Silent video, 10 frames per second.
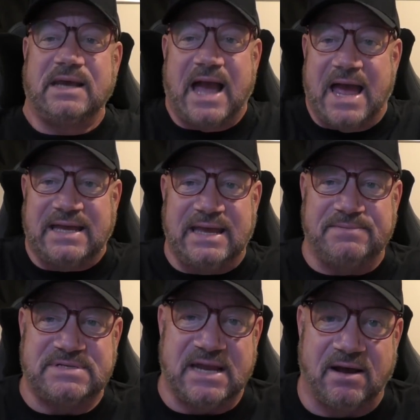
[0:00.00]
guy
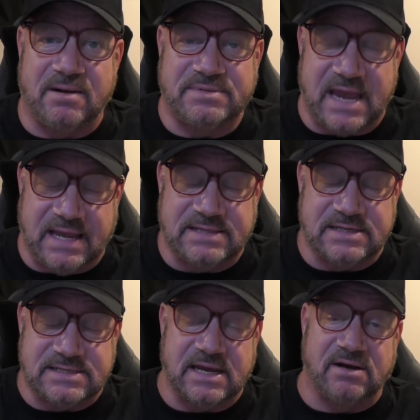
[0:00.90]
keeps telling him take it
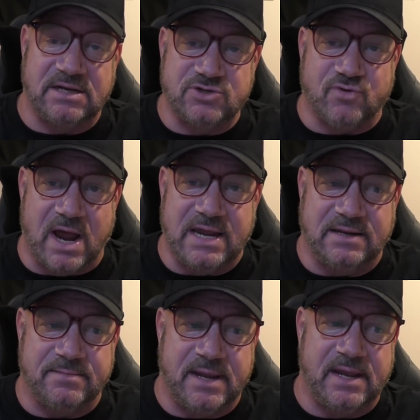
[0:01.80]
to cell, and he's
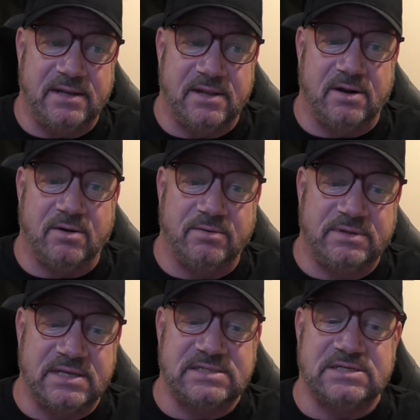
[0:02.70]
right, man. You know,
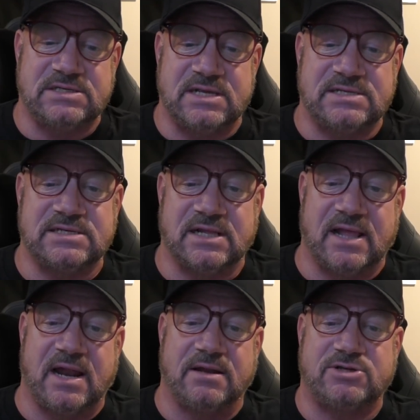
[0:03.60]
this is this is a
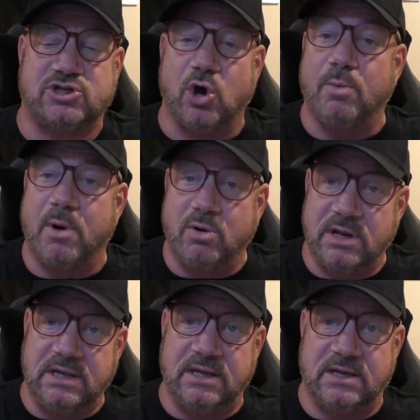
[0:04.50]
lot of
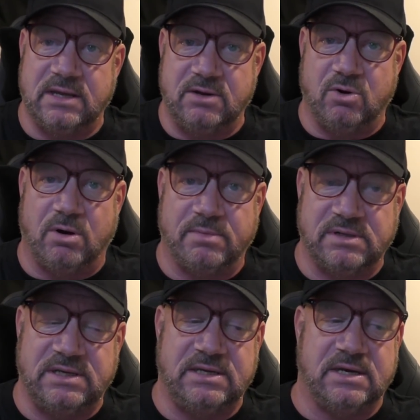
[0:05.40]
showboating
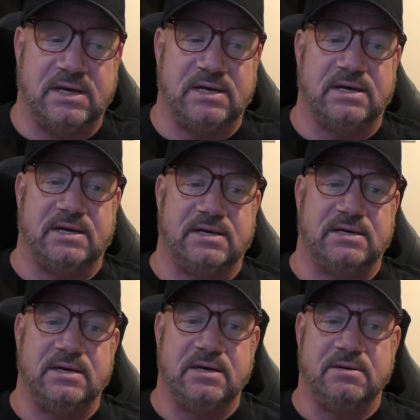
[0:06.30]
normally,
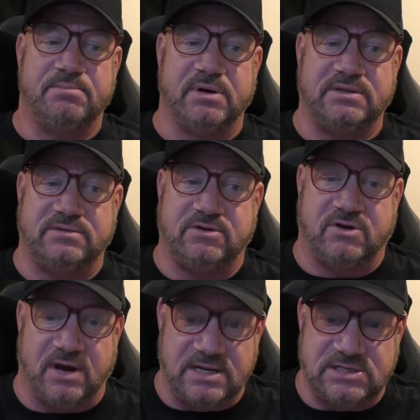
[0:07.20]
uh, but
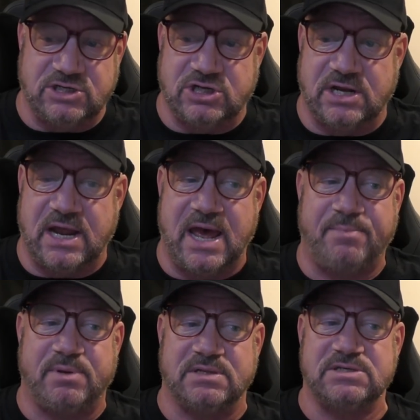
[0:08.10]
crazy shit
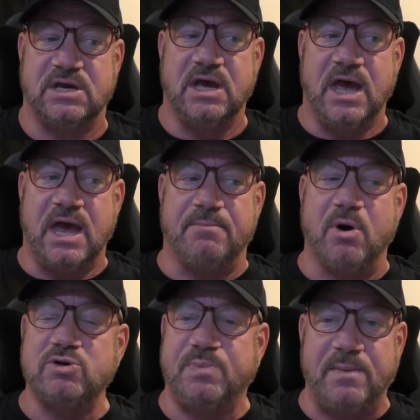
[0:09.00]
happens. And
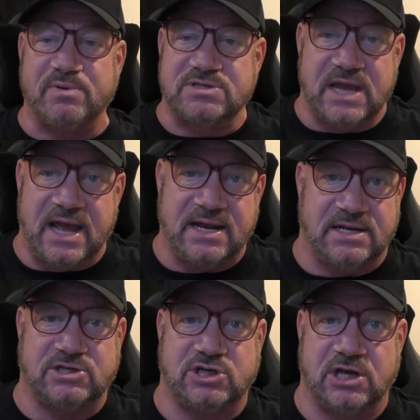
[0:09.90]
most people stay out of
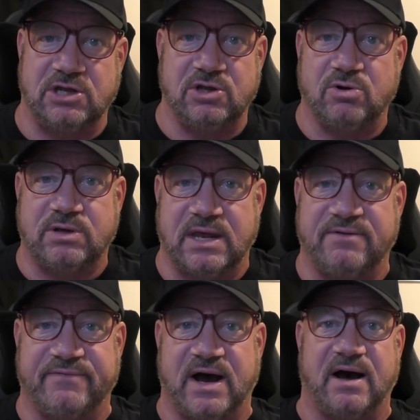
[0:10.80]
this shit. You don't get
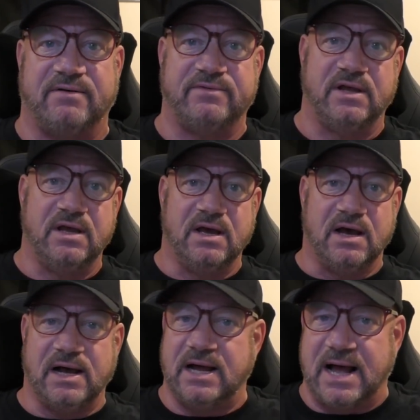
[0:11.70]
involved.
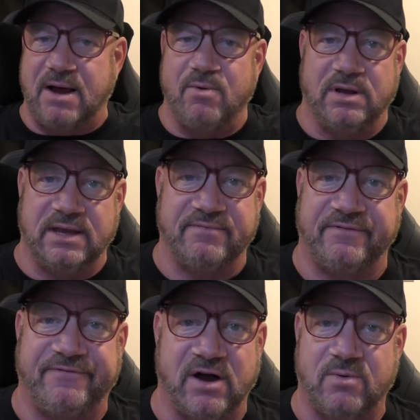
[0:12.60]
I, I wouldn't give
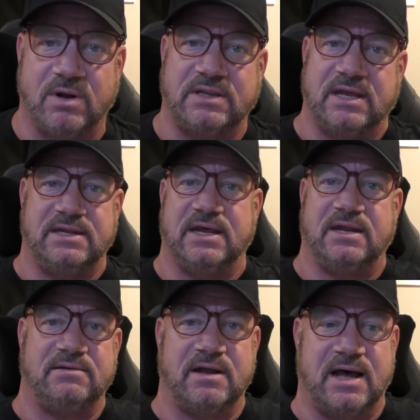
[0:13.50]
a fuck what they
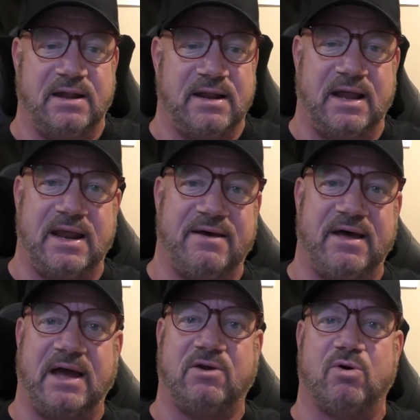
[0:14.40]
did. I,
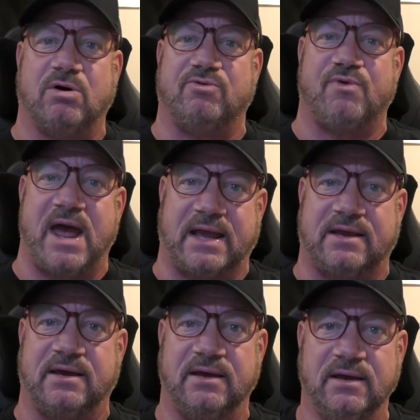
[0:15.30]
I, I call it
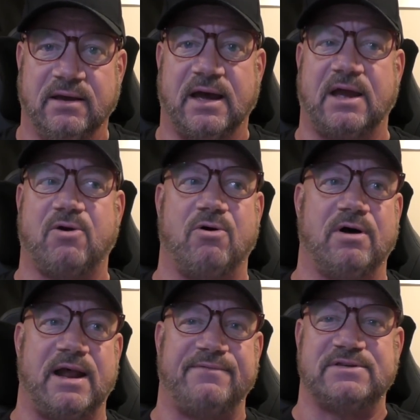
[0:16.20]
rec. I call
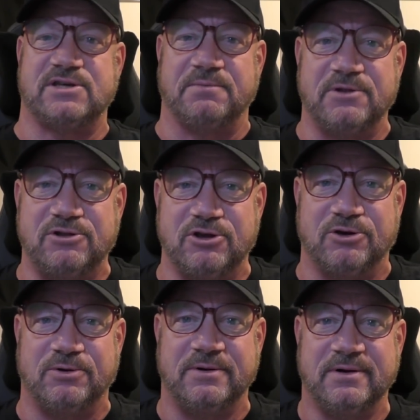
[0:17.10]
it having something to
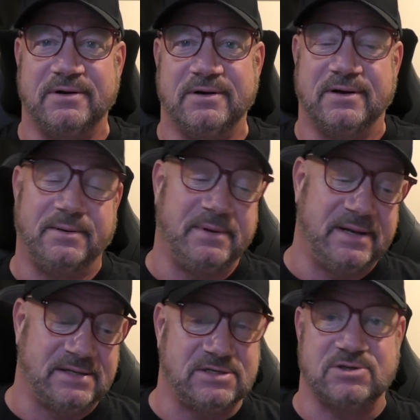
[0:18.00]
do. I mean,
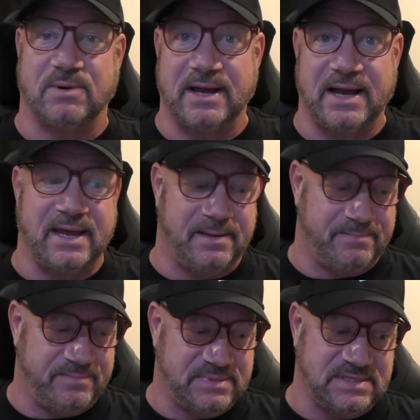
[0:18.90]
that's just the way I am.
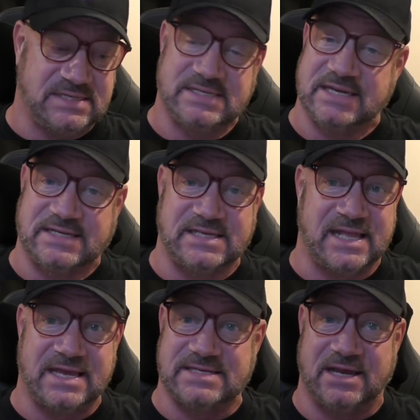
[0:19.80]
This is 60
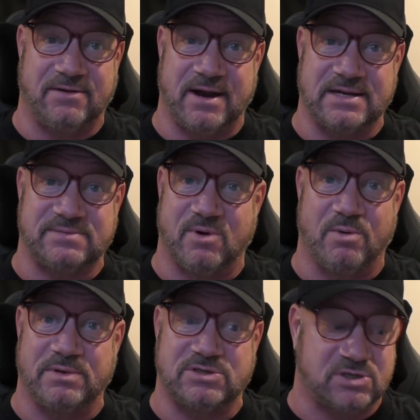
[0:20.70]
days in greatest
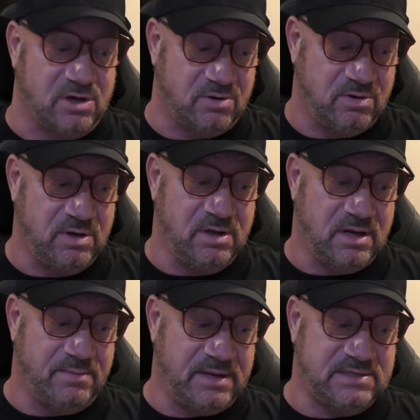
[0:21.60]
moment, so
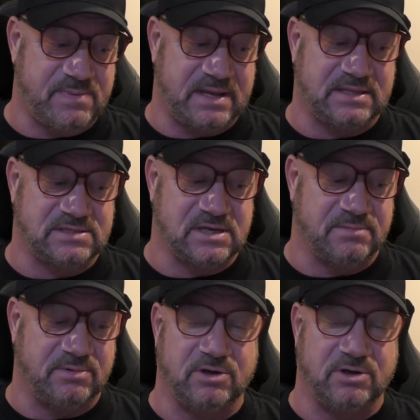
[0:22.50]
I'm expecting something